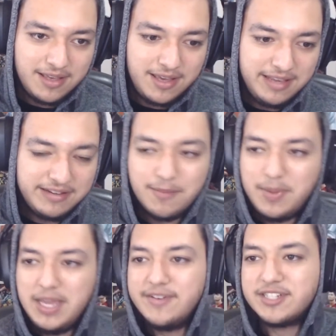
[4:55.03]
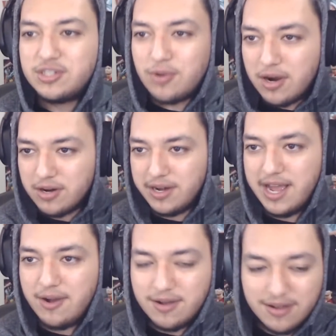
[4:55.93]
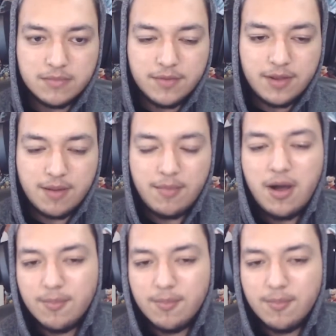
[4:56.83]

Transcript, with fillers: he's gonna be even stronger now. Come on,